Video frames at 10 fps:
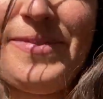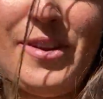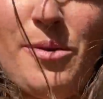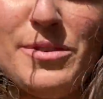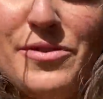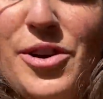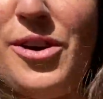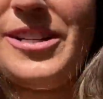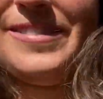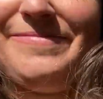Almost
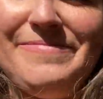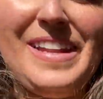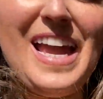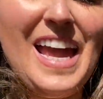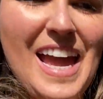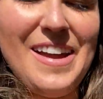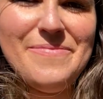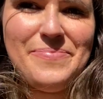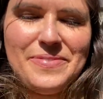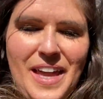forgot.
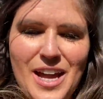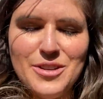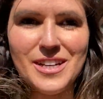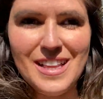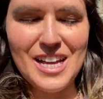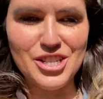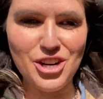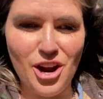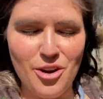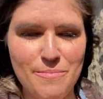Um, I use a glass
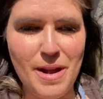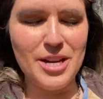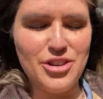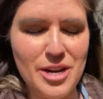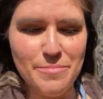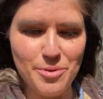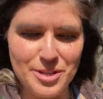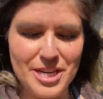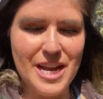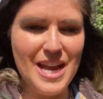jar on my draining board